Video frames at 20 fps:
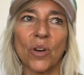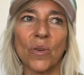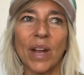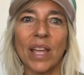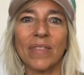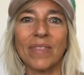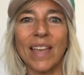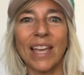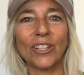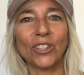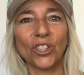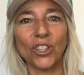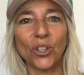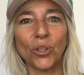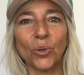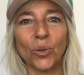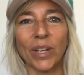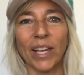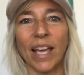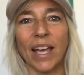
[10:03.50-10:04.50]
and then
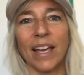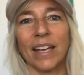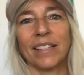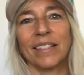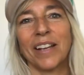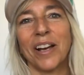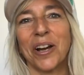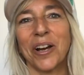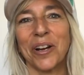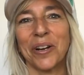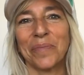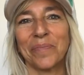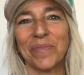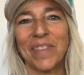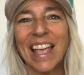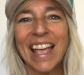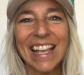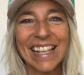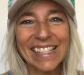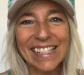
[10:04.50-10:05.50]
you can
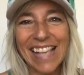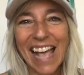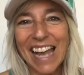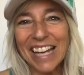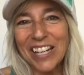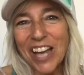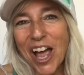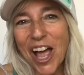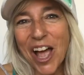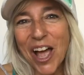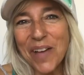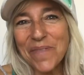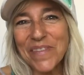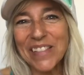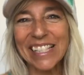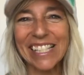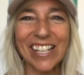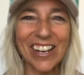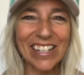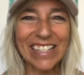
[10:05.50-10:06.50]
sign up
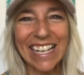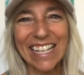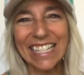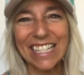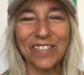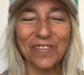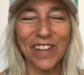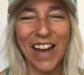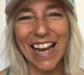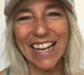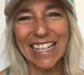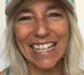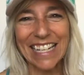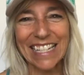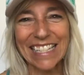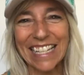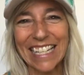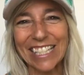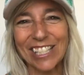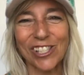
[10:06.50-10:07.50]
and start getting ready
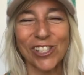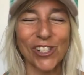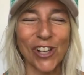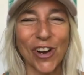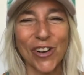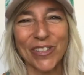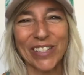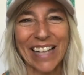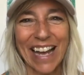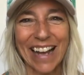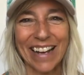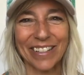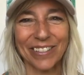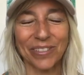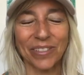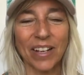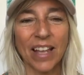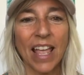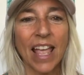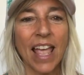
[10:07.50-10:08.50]
and get stoked out.
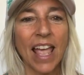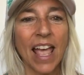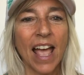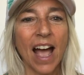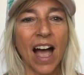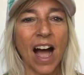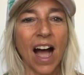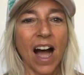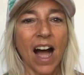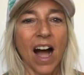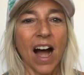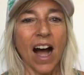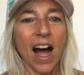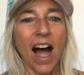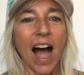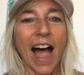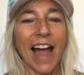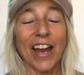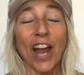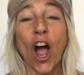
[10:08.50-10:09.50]

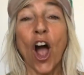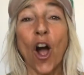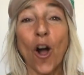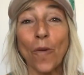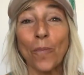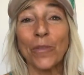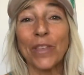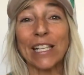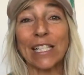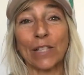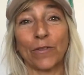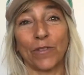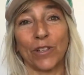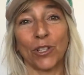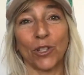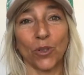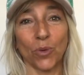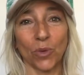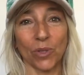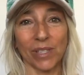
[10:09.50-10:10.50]
I hope these free
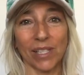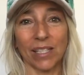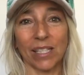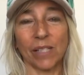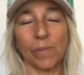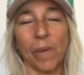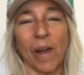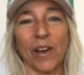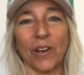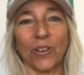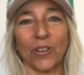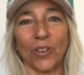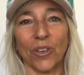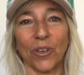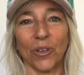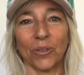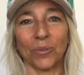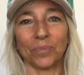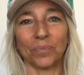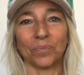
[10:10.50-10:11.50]
tools inspire
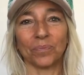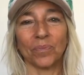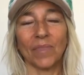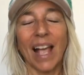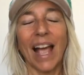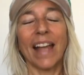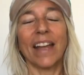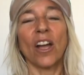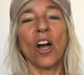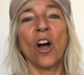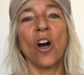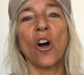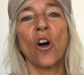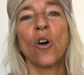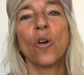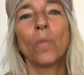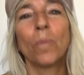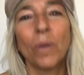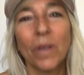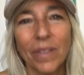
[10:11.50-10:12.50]
you. I
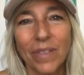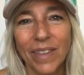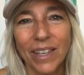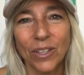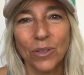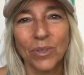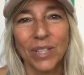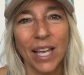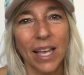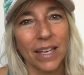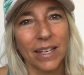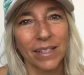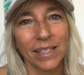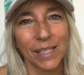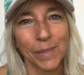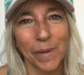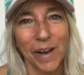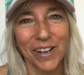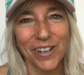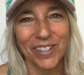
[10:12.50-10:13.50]
hope that you take
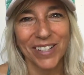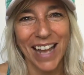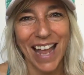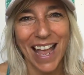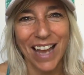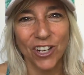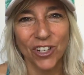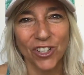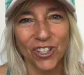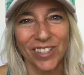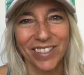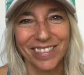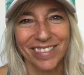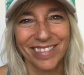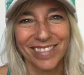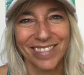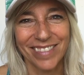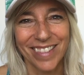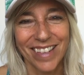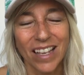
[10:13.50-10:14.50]
inspired action
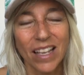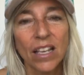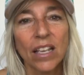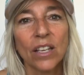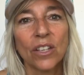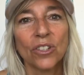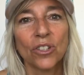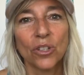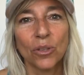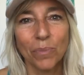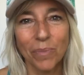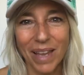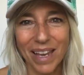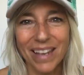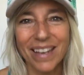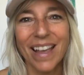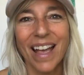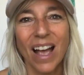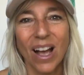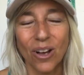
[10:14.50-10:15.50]
to
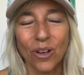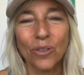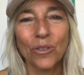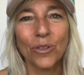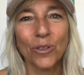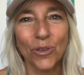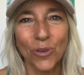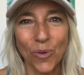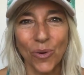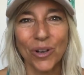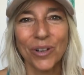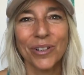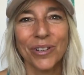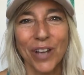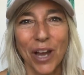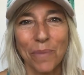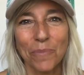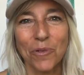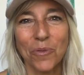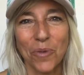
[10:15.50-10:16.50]
make health your
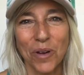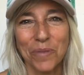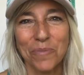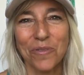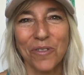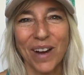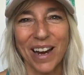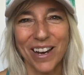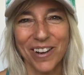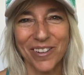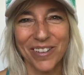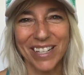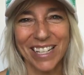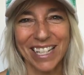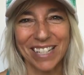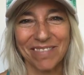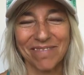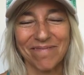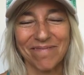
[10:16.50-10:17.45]
#1 priority.